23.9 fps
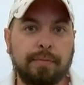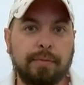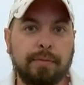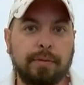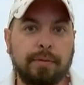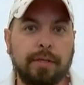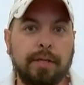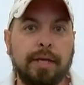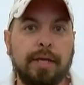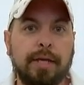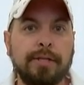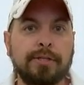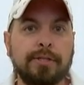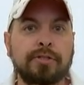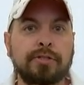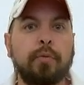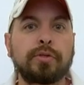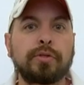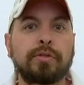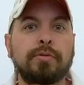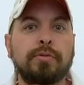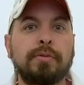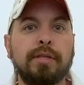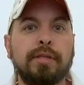is going
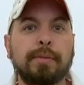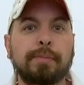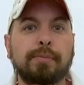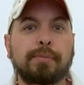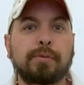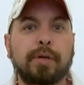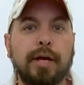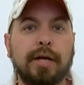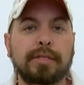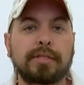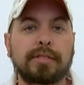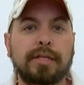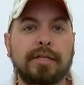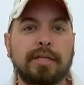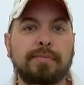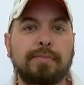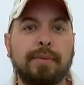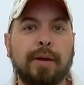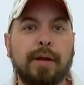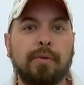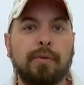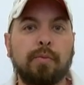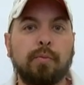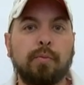to be the process
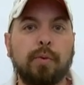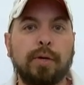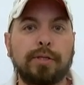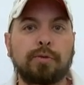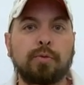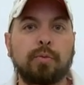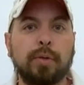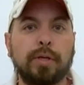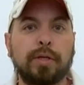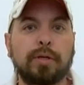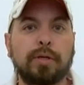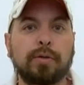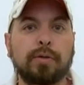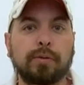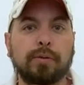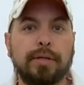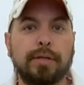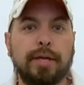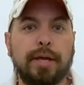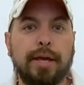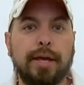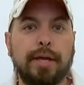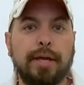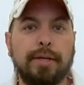by which we
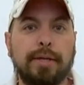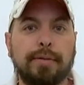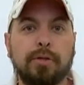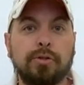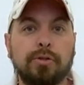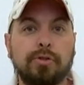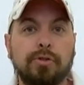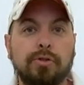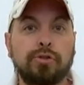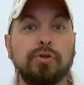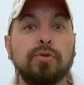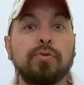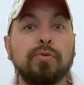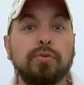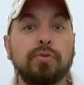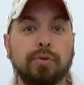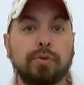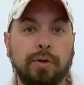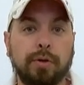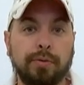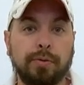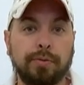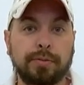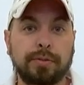create
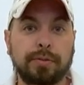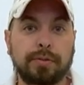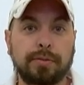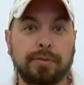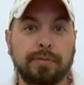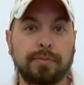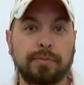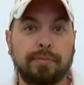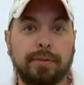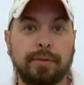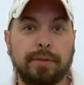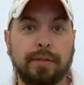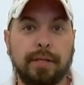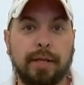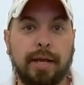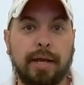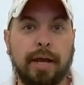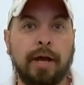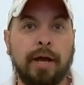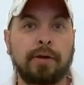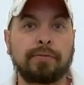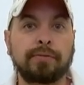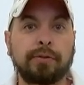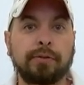sucrose
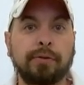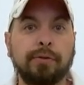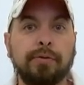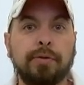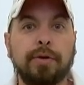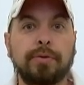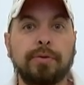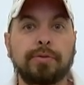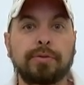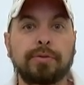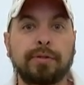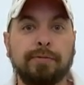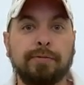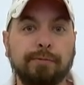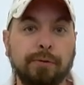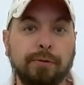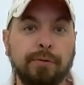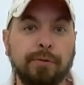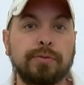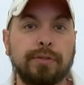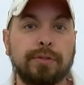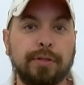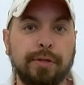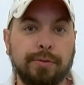out of glucose and
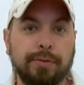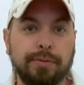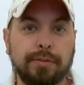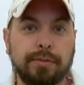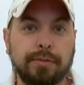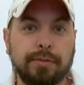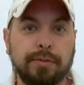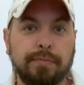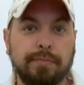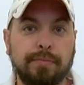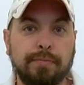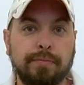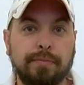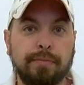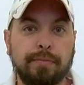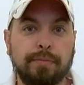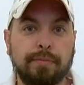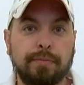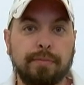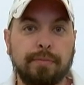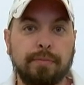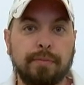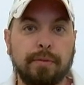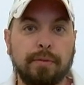fructose.
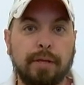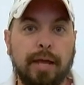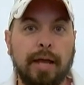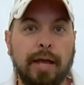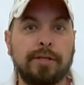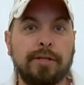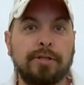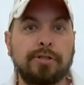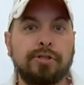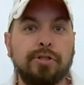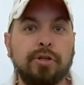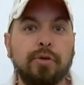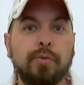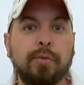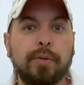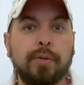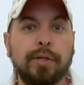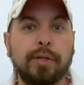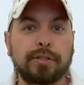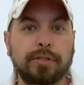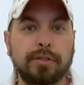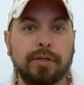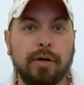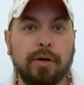And in doing
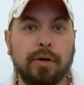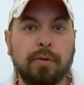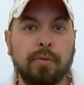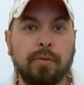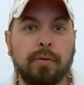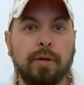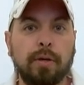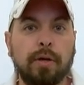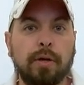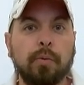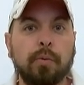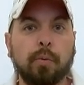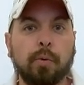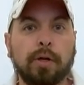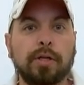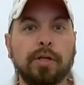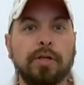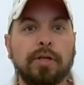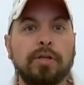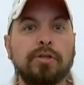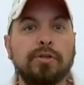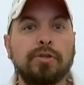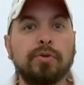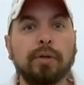so, we're going
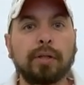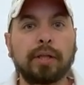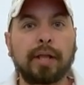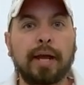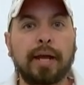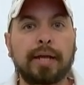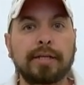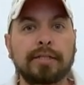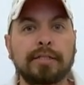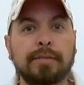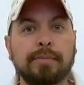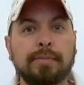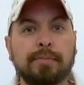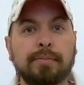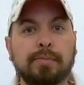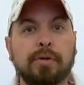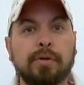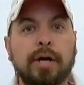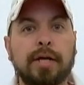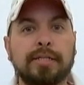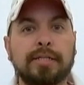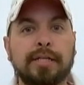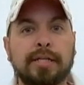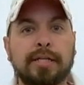to utilize the
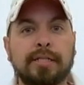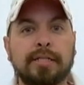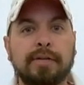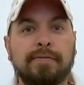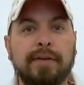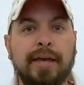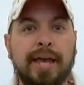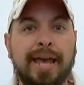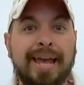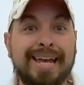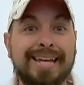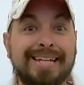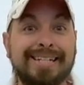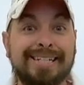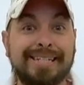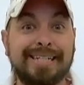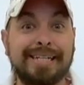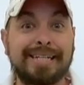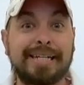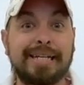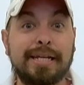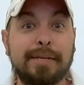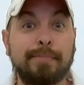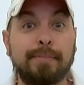process of
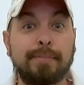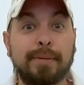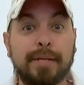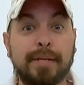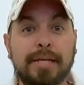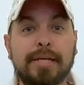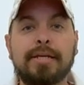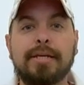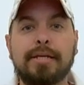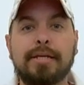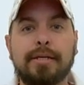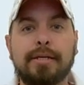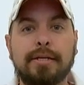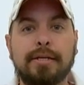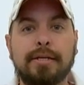ATP